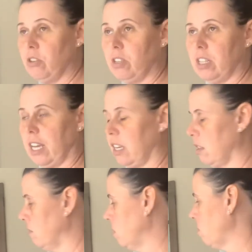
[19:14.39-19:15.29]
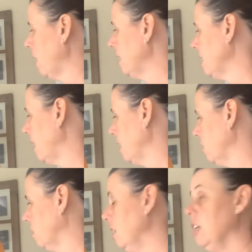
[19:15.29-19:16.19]
the length of the
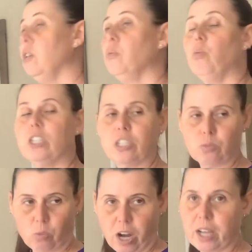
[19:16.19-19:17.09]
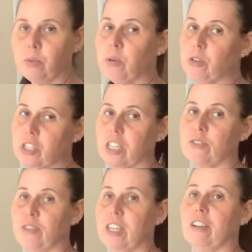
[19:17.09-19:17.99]
rectangle, which is why we were just
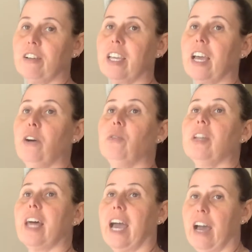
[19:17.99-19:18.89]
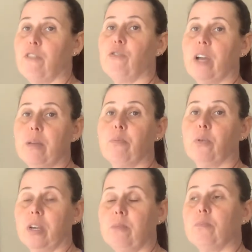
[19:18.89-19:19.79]
figuring out the halfway
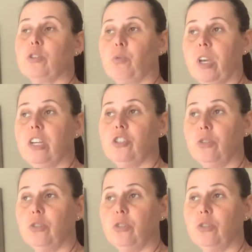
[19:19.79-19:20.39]
point between 2